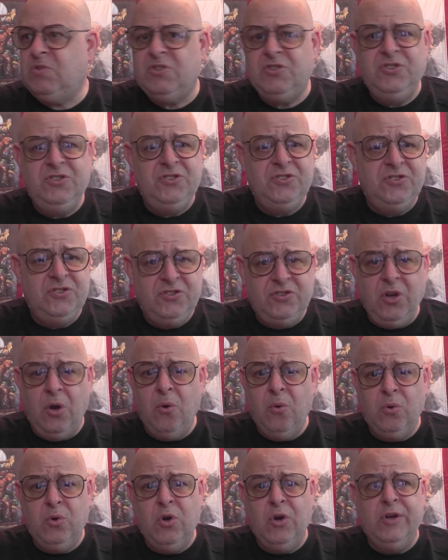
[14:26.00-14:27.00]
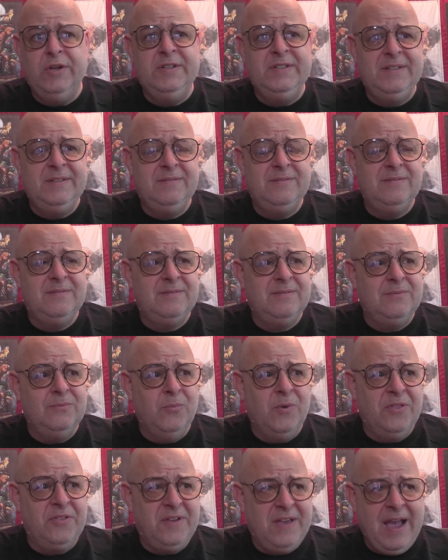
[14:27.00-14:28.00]
So good
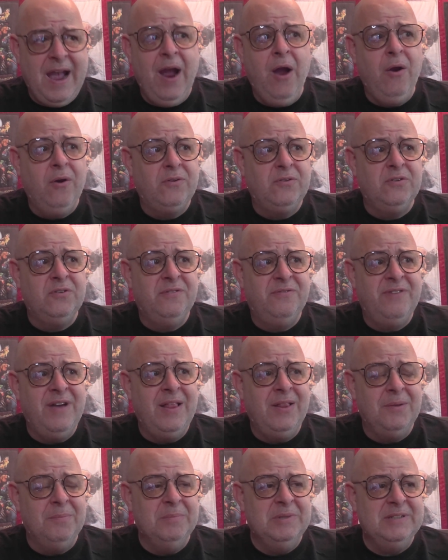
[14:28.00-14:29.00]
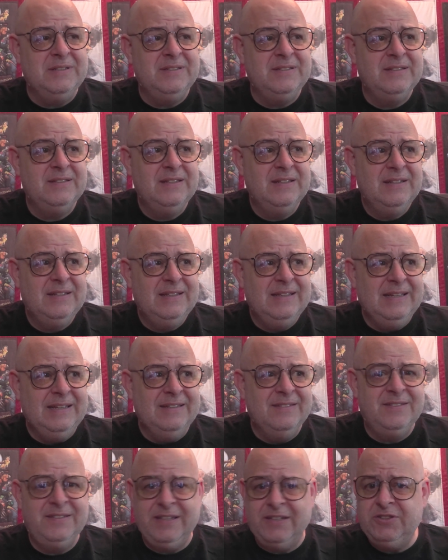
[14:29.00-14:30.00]
with character development
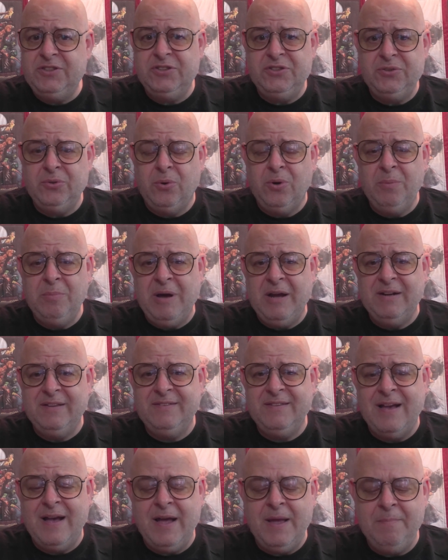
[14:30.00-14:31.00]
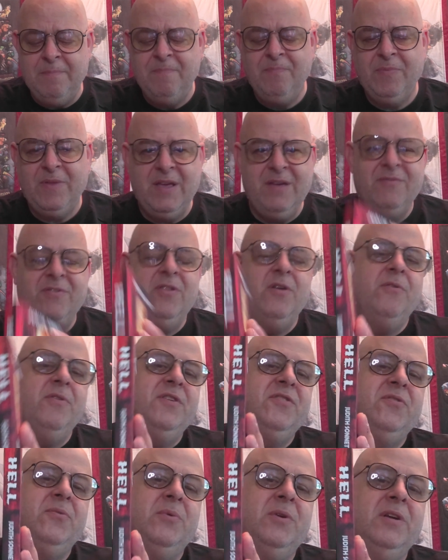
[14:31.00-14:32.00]
in such a short amount of time, even though
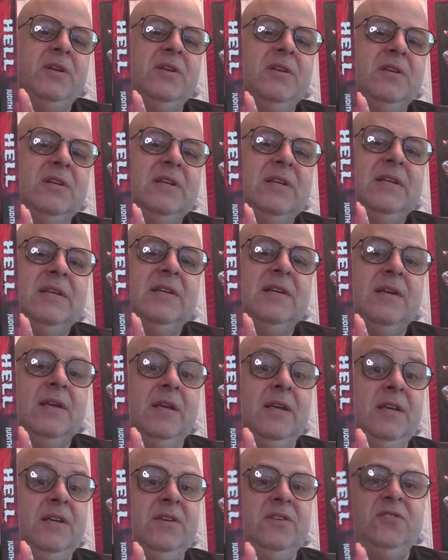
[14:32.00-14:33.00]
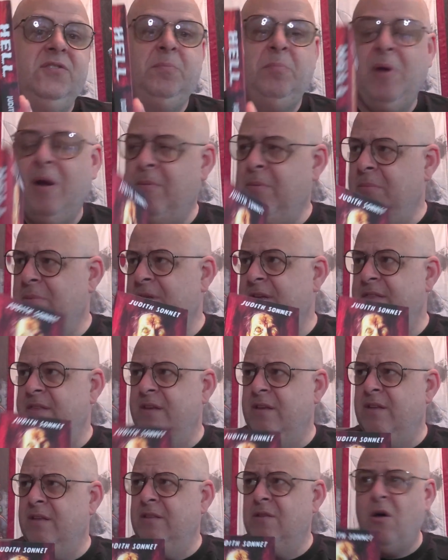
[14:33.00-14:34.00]
this one is probably
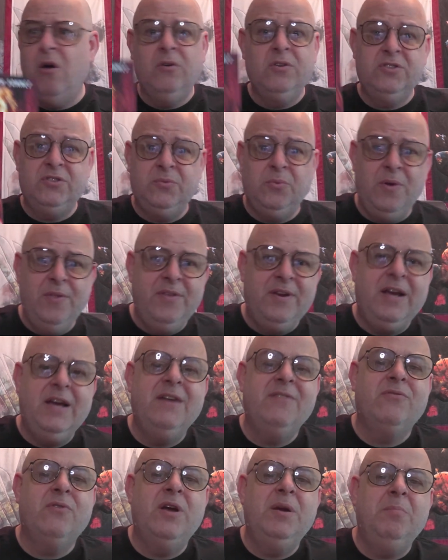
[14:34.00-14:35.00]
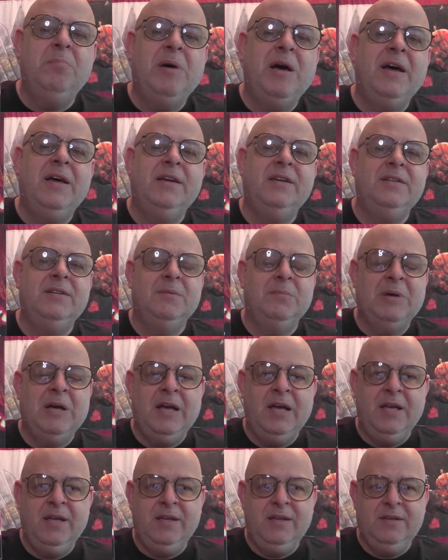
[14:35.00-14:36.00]
the longest one that I have read
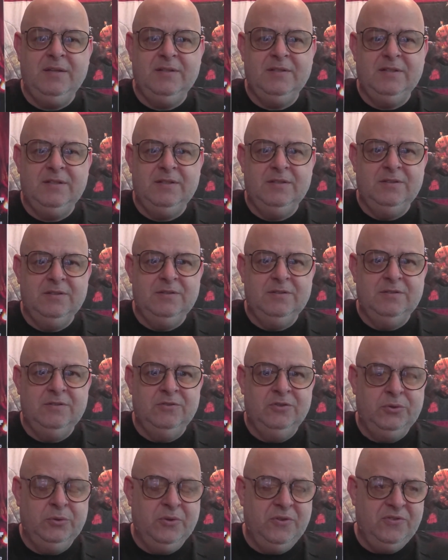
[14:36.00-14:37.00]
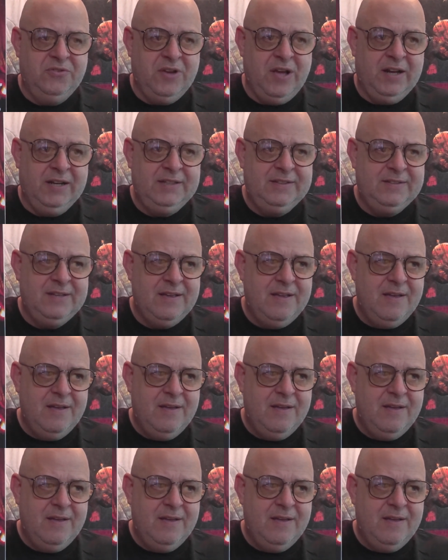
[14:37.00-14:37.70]
by Judith Sonnet.